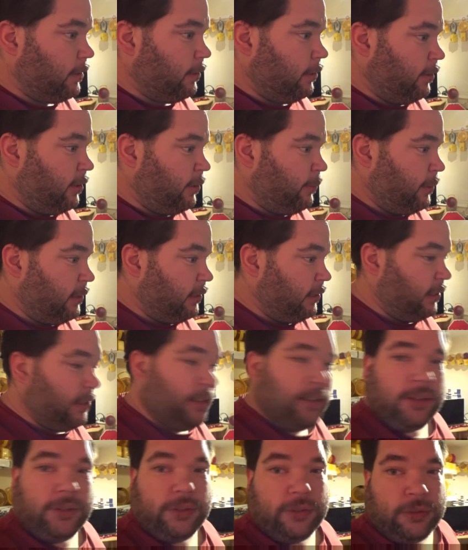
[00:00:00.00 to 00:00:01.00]
I will
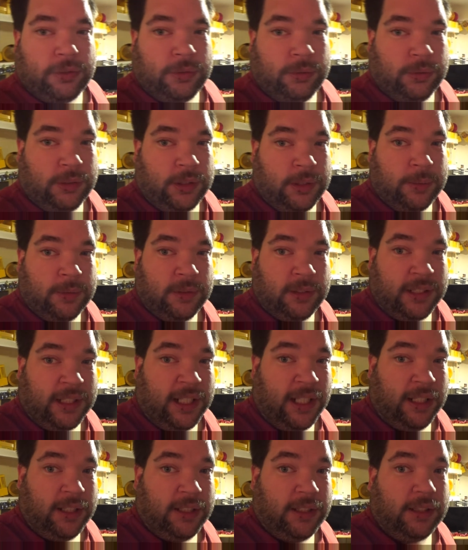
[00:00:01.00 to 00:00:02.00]
uh, talk to you all
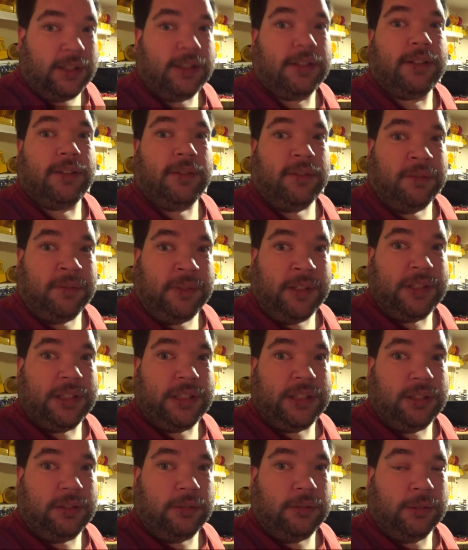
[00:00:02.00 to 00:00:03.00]
again very
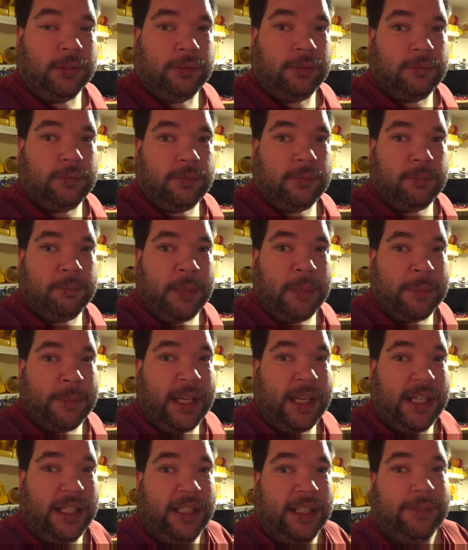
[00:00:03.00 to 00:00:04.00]
soon.
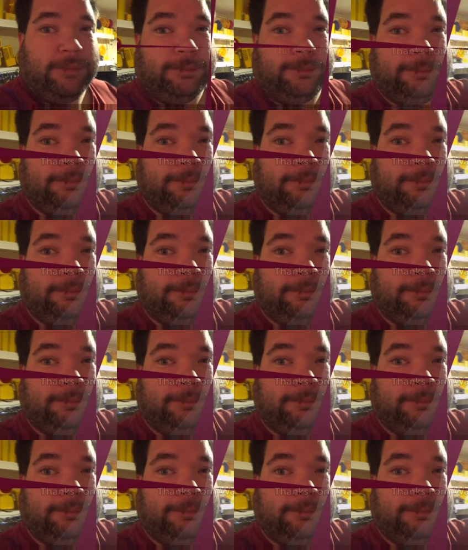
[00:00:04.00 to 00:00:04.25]
Bye-bye.